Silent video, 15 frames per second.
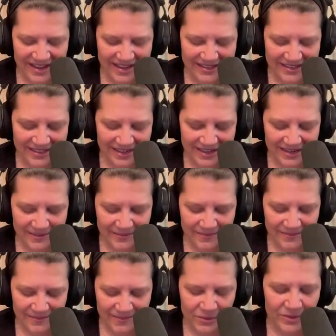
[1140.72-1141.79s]

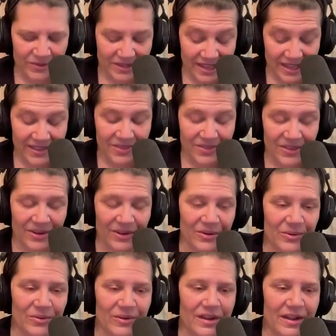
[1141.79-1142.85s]
And so in the end,
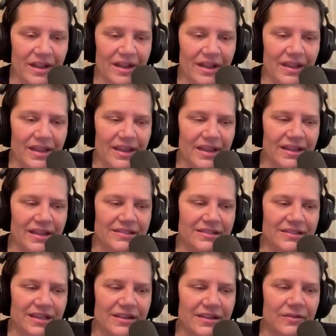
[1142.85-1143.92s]
though,
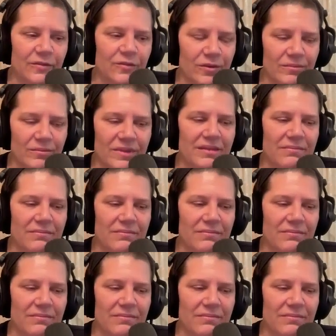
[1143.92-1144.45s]
it's like for